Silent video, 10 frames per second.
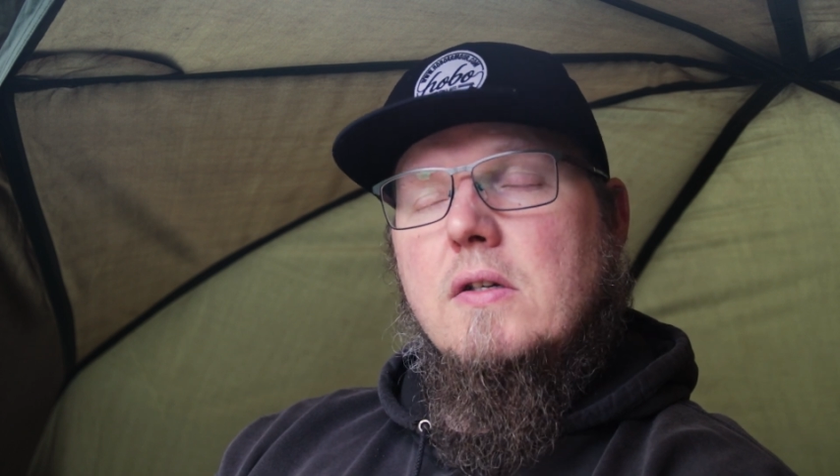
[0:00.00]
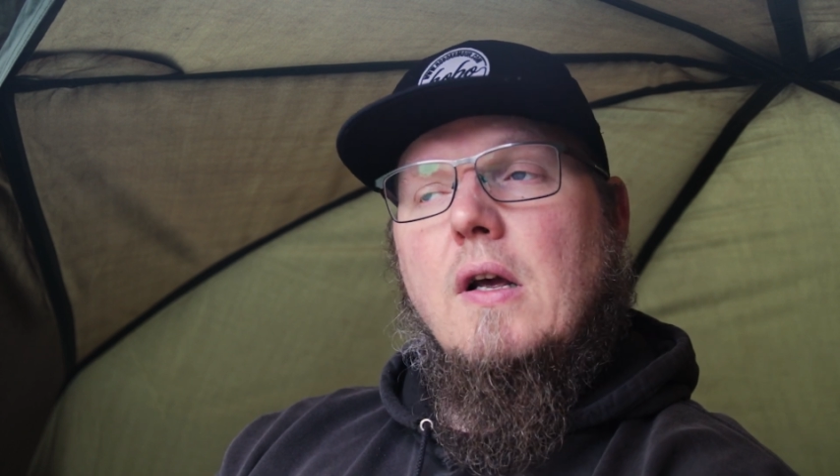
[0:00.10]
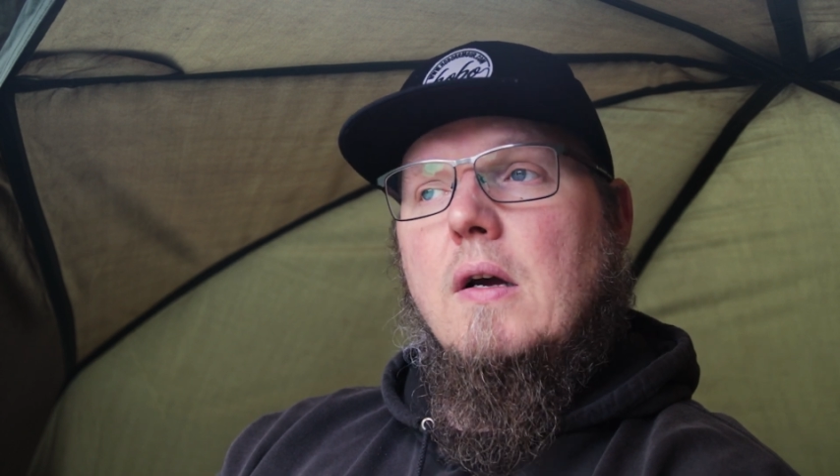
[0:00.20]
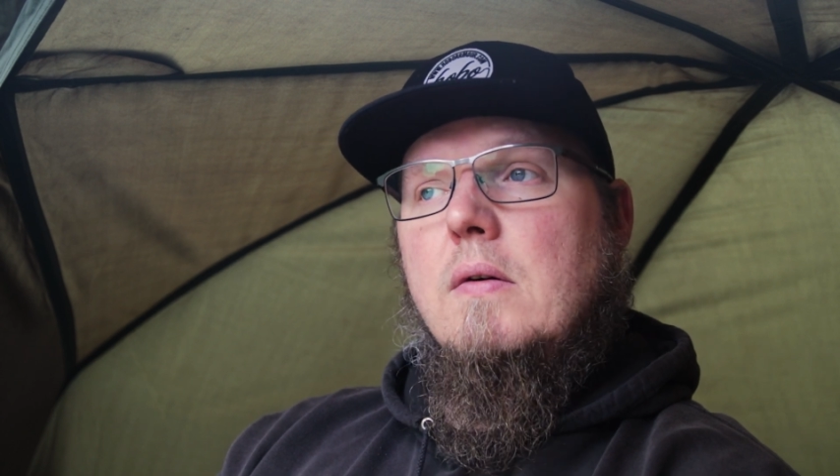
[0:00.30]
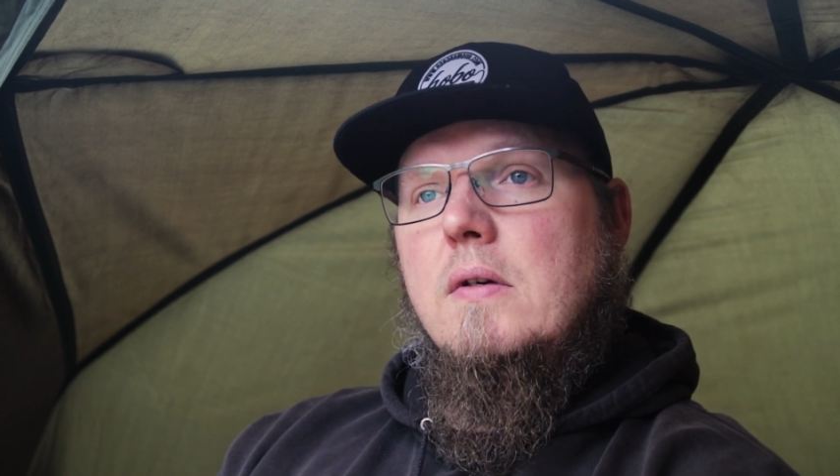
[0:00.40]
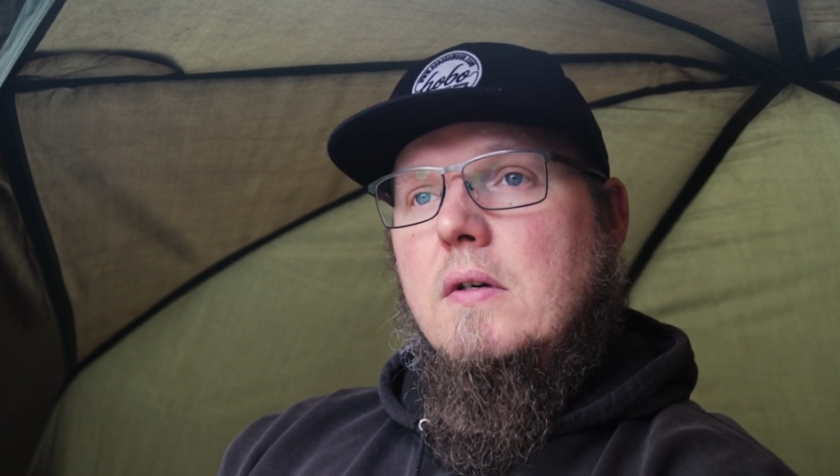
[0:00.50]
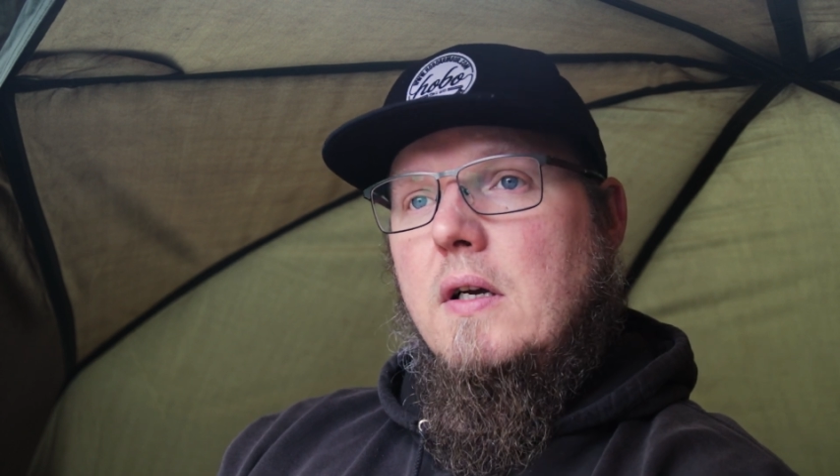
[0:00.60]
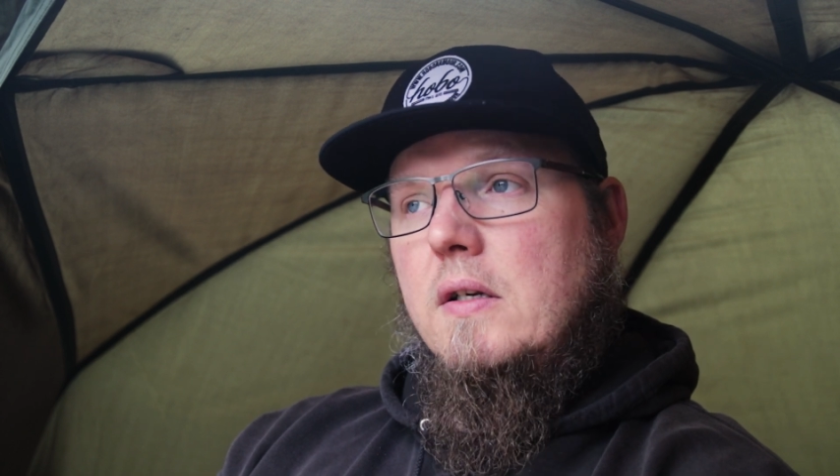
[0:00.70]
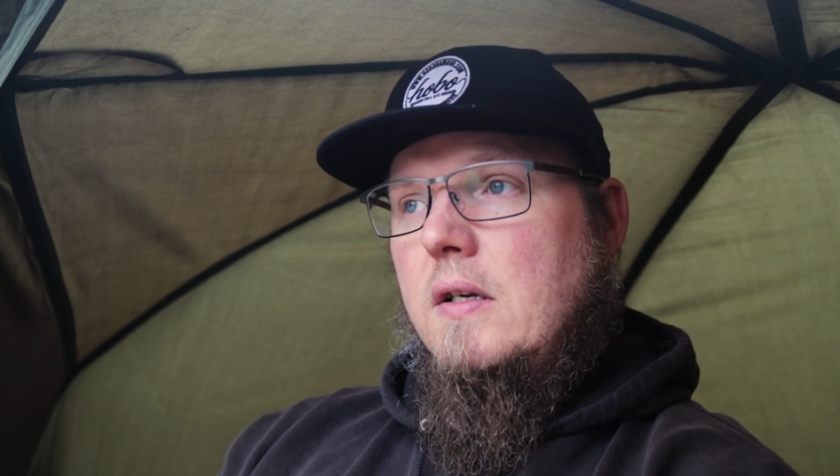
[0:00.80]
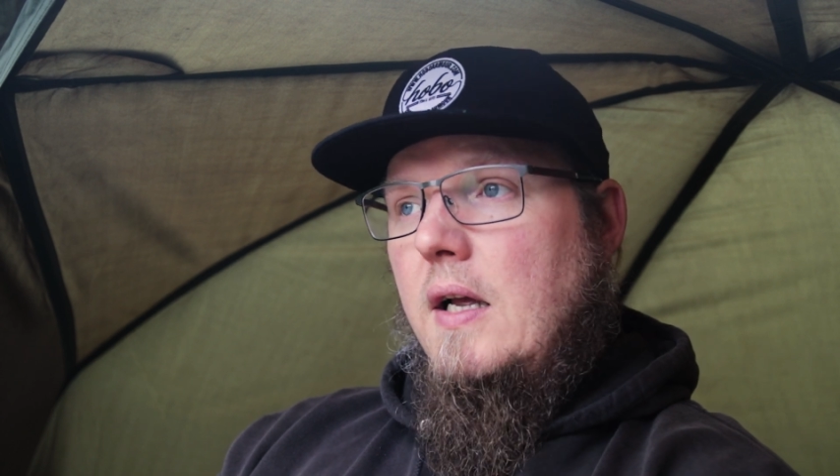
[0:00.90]
so
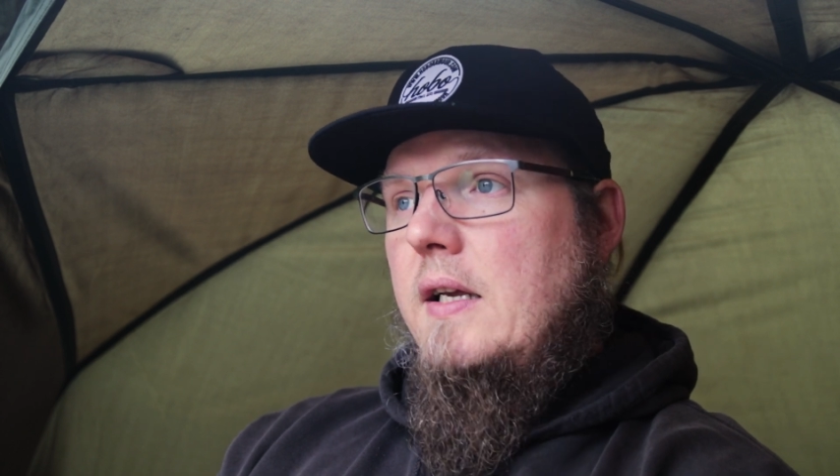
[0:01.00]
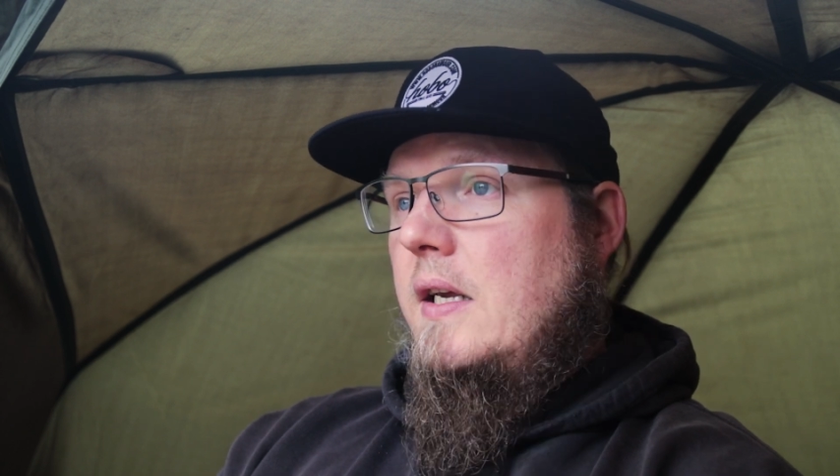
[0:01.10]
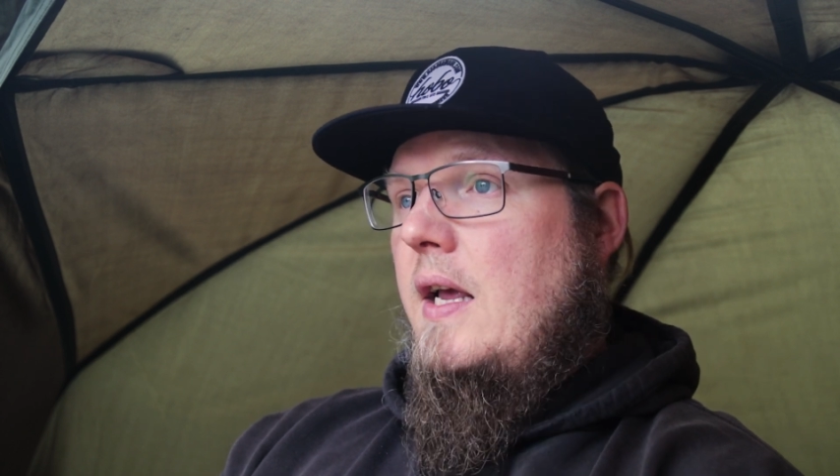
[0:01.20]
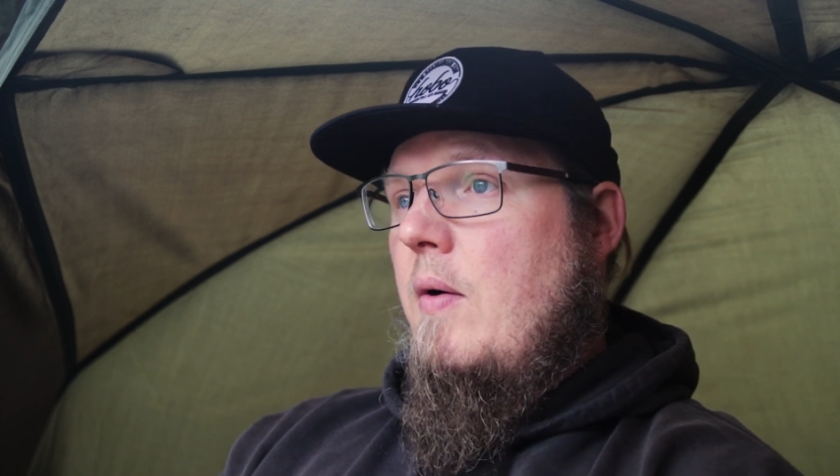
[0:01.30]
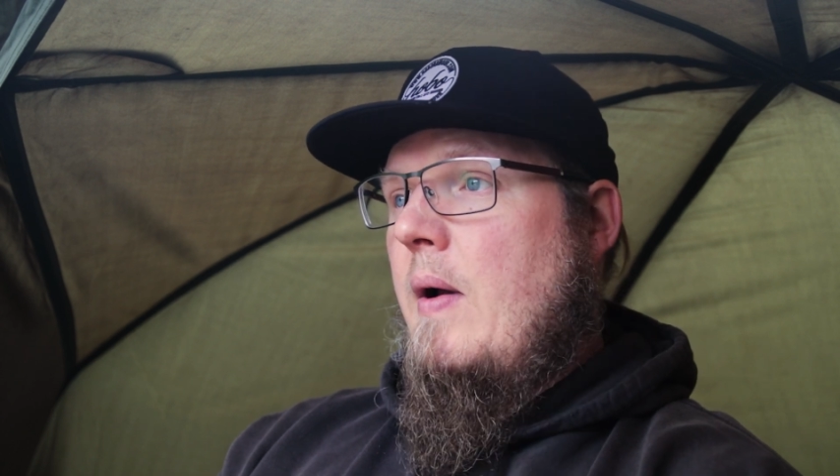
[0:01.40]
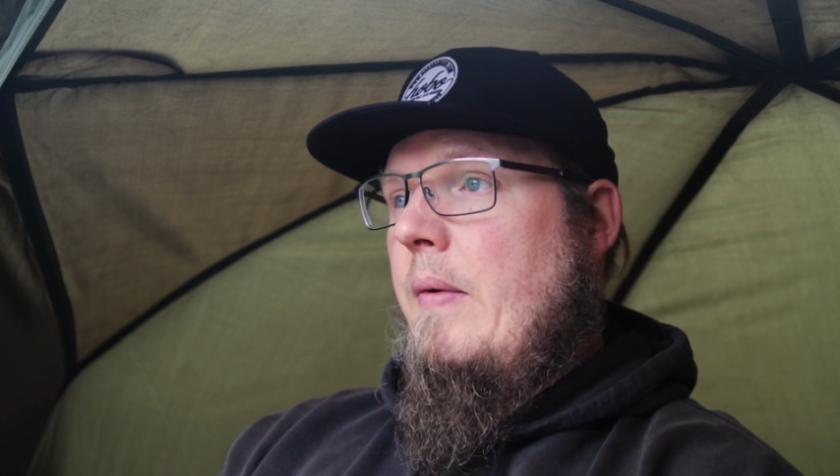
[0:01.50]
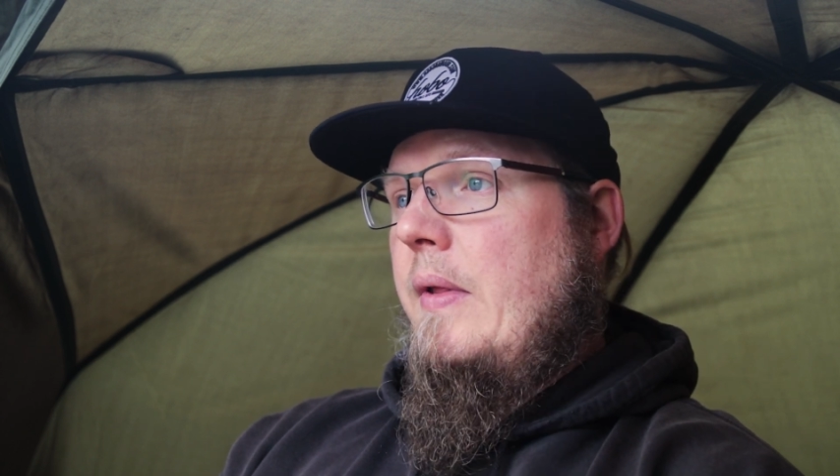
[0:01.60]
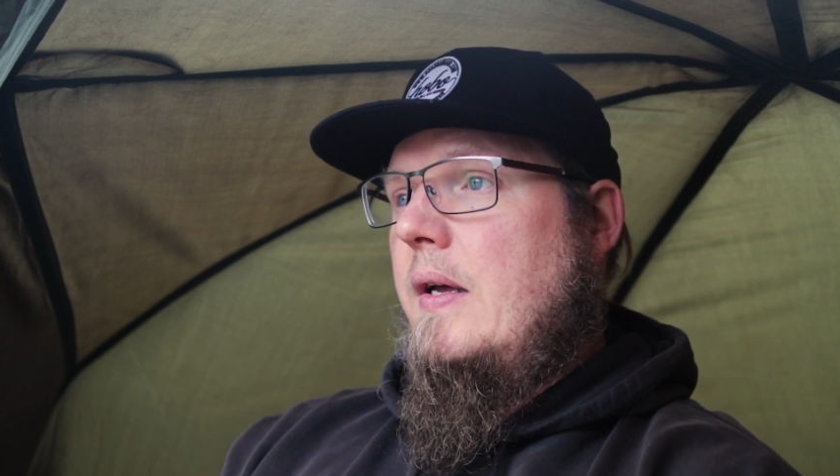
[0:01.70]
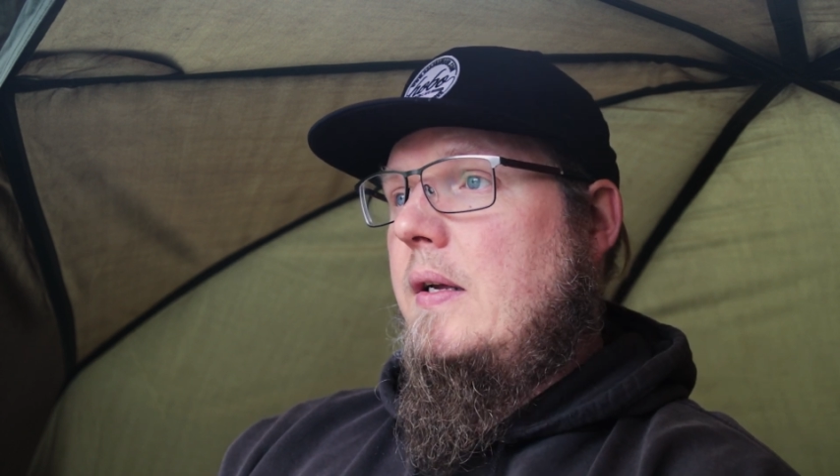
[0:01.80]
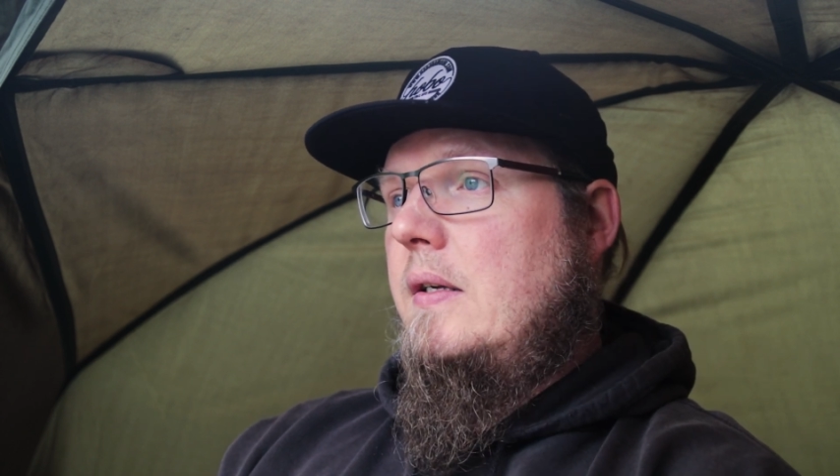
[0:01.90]
I can get away with
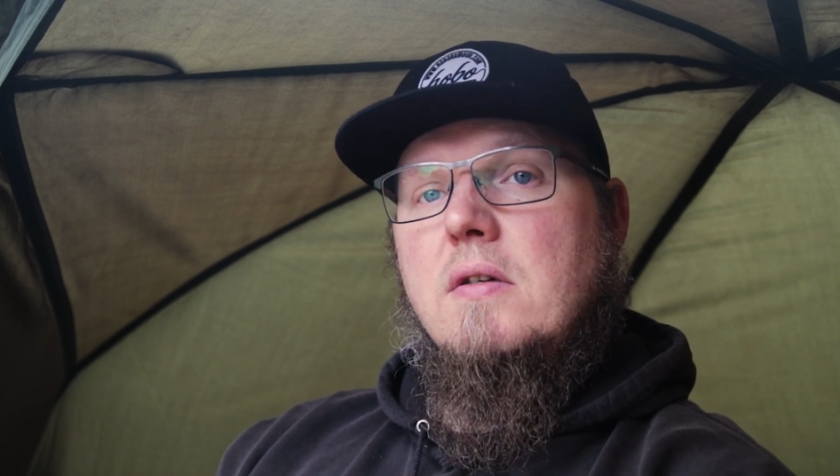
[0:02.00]
that.